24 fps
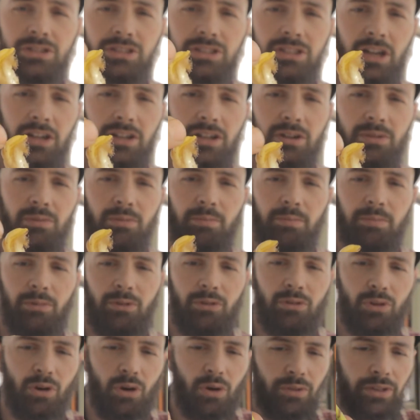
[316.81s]
starting to
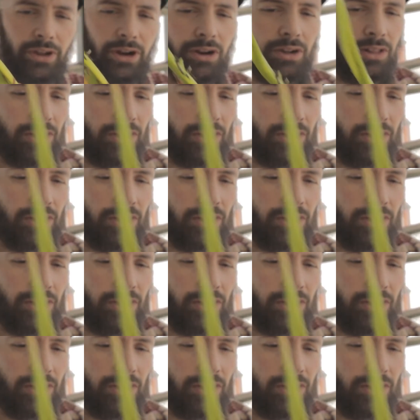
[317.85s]
grow there a